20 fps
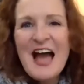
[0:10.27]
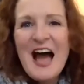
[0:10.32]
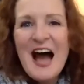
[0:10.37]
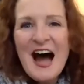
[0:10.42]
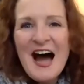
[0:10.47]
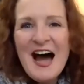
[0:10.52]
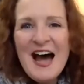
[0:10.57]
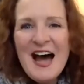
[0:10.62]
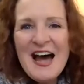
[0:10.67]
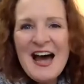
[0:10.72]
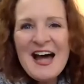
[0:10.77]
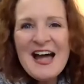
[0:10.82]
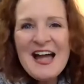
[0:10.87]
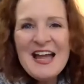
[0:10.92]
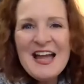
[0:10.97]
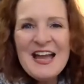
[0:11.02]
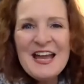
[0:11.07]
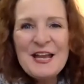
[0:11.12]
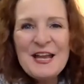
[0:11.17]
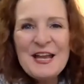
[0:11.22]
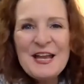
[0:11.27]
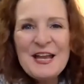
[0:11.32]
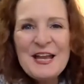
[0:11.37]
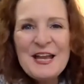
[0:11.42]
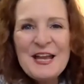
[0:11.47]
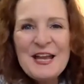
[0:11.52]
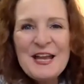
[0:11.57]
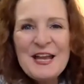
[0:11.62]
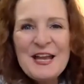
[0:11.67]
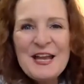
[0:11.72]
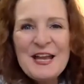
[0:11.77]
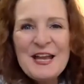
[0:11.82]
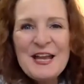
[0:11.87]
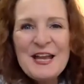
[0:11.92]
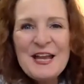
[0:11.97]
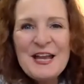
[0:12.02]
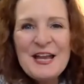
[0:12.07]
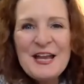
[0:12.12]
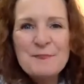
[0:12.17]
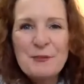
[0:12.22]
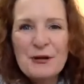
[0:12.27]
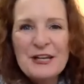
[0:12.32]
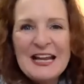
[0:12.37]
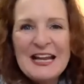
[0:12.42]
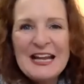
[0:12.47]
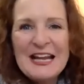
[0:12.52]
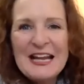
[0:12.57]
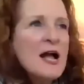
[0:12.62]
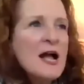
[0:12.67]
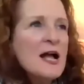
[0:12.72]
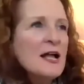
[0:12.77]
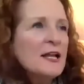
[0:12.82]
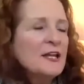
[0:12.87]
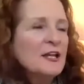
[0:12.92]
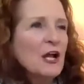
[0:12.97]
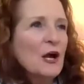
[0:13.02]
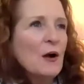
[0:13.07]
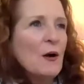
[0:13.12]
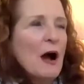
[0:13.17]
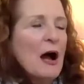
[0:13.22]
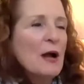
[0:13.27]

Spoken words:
Hi, Bernadette here.